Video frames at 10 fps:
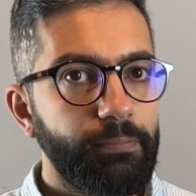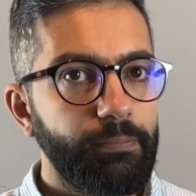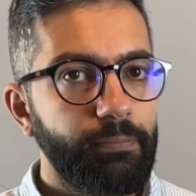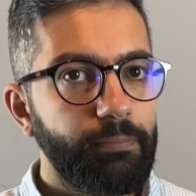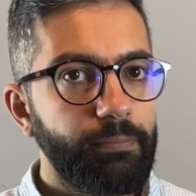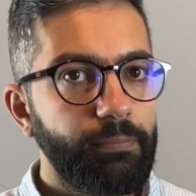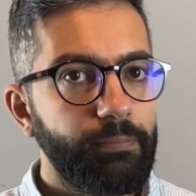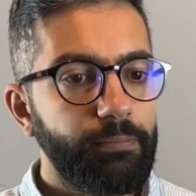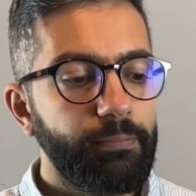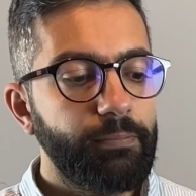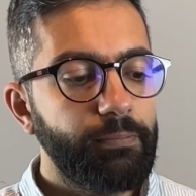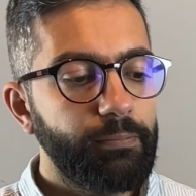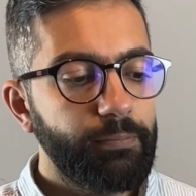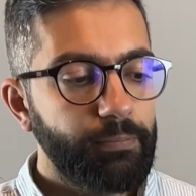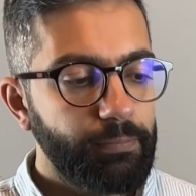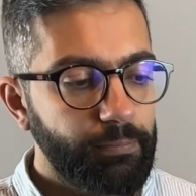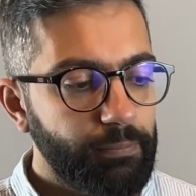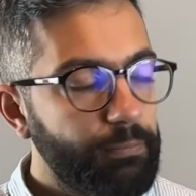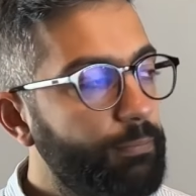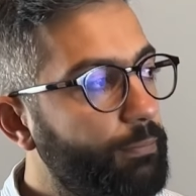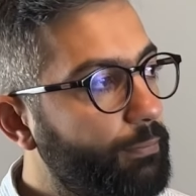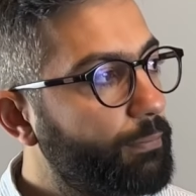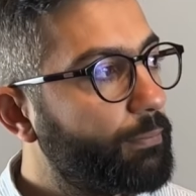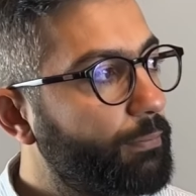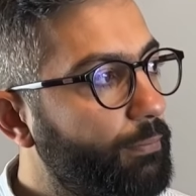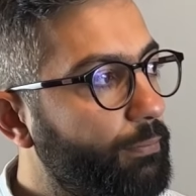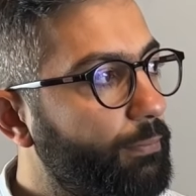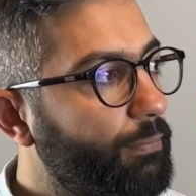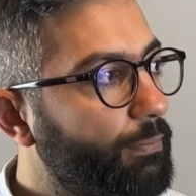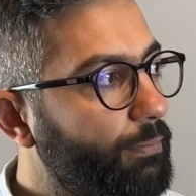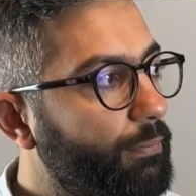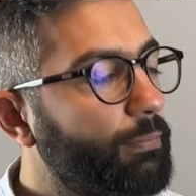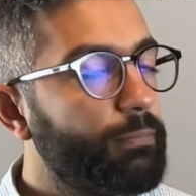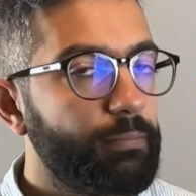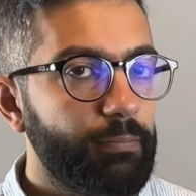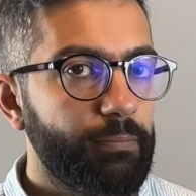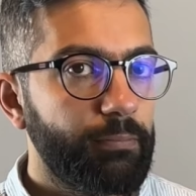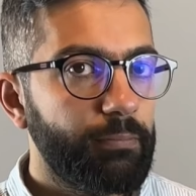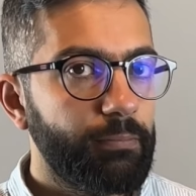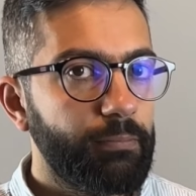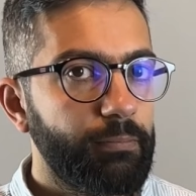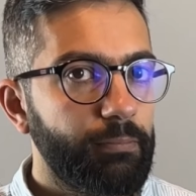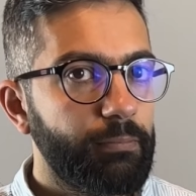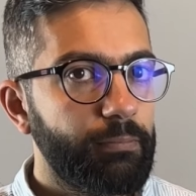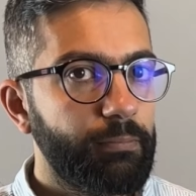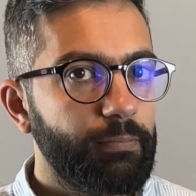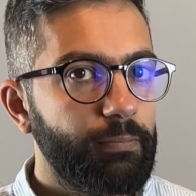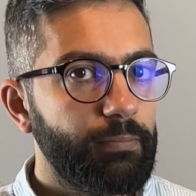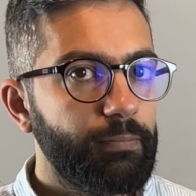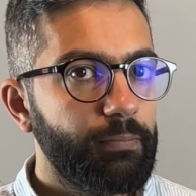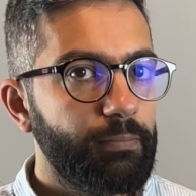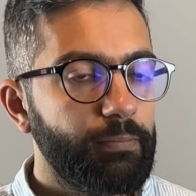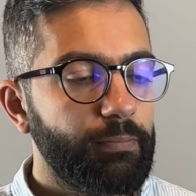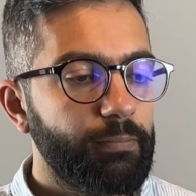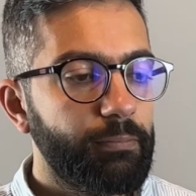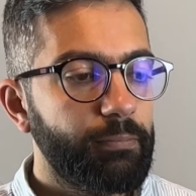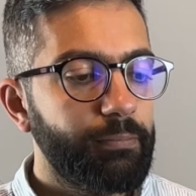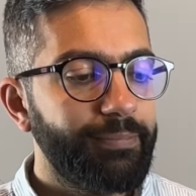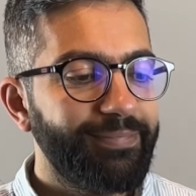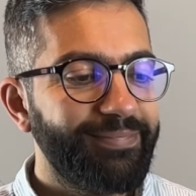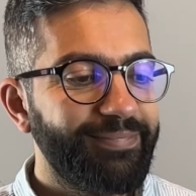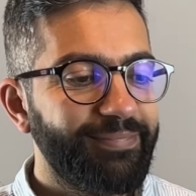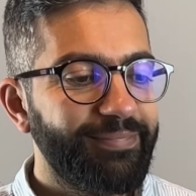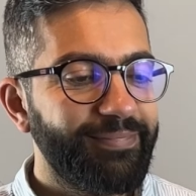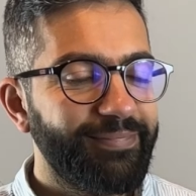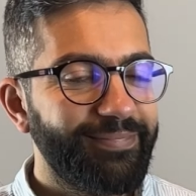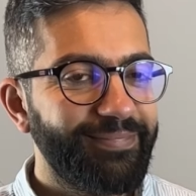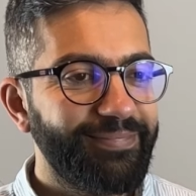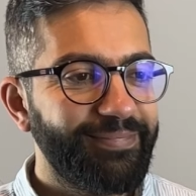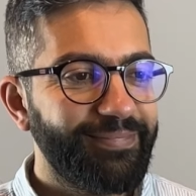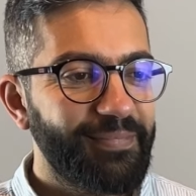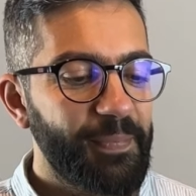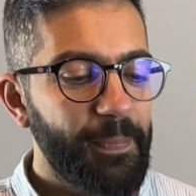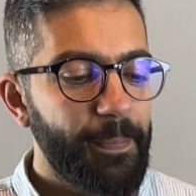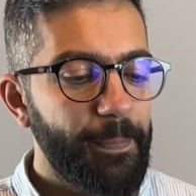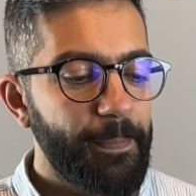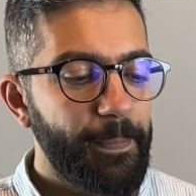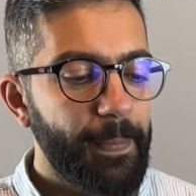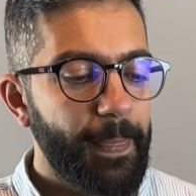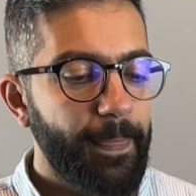(silent)